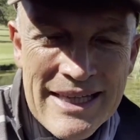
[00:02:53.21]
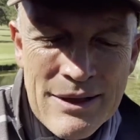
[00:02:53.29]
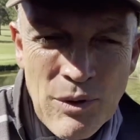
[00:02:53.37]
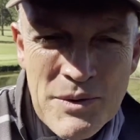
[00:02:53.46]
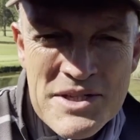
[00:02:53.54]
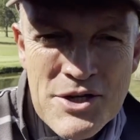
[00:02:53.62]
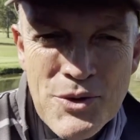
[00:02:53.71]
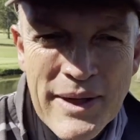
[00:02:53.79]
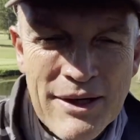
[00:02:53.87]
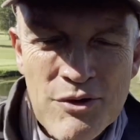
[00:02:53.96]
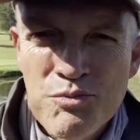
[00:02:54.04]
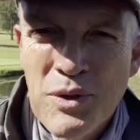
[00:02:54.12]
What is he doing?
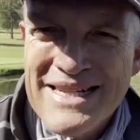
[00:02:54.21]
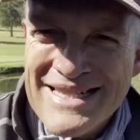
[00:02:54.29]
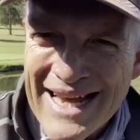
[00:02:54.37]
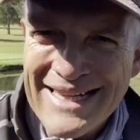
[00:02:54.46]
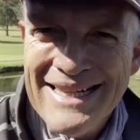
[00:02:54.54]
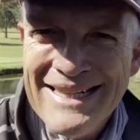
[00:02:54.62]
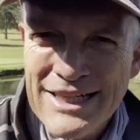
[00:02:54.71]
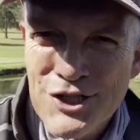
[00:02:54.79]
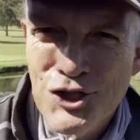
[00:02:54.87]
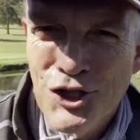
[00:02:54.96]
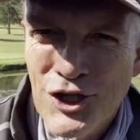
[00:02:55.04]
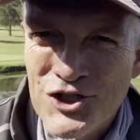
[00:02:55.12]
He was protecting the
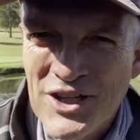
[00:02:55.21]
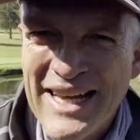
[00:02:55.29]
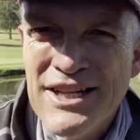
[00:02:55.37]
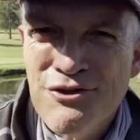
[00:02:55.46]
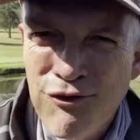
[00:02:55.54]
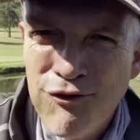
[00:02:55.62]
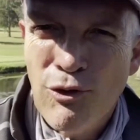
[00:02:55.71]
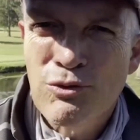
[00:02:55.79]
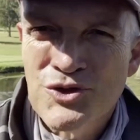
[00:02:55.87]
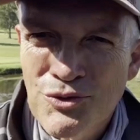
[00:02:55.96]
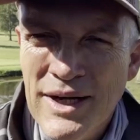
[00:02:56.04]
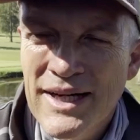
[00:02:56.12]
church against
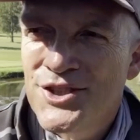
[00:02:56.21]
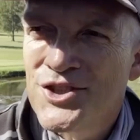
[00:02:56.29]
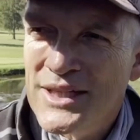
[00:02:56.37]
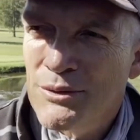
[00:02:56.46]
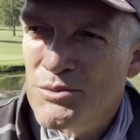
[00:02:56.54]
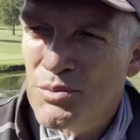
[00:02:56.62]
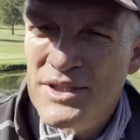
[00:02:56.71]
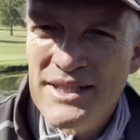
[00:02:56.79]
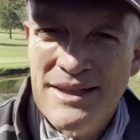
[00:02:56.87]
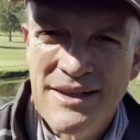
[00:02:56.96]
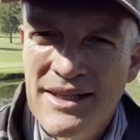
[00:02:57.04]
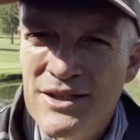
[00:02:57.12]
false religion. He was
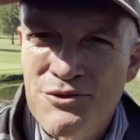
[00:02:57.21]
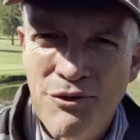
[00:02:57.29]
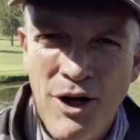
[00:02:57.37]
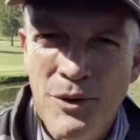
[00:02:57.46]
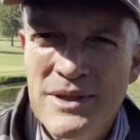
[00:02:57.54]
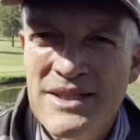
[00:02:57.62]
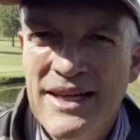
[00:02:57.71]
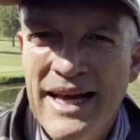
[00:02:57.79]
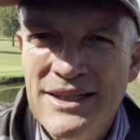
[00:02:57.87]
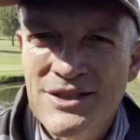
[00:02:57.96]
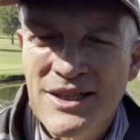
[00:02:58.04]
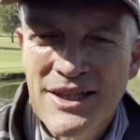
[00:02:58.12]
protecting his followers
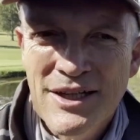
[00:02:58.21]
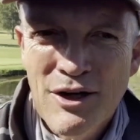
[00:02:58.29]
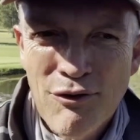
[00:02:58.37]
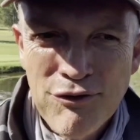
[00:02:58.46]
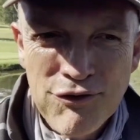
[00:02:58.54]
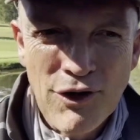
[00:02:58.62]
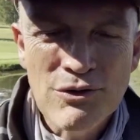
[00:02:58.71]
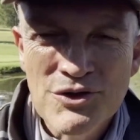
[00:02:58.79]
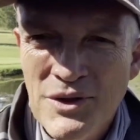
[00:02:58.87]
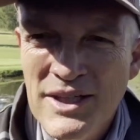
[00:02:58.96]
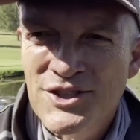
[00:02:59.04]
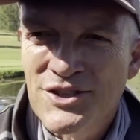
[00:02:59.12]
against false
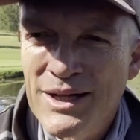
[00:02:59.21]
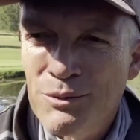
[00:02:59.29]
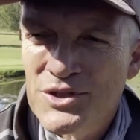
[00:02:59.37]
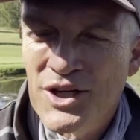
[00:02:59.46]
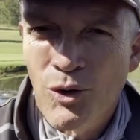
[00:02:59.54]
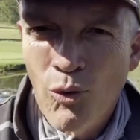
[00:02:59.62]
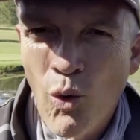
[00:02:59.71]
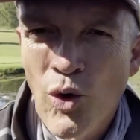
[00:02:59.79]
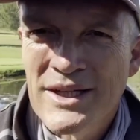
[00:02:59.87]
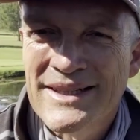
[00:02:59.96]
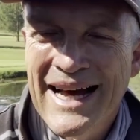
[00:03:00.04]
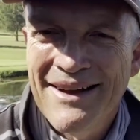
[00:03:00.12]
religion that was going to
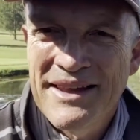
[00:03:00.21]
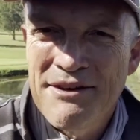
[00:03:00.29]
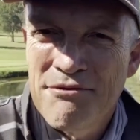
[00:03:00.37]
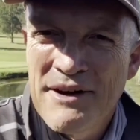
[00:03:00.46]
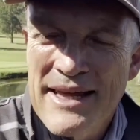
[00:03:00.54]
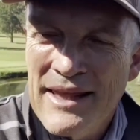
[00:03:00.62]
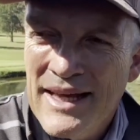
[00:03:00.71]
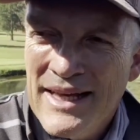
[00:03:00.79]
water down their faith.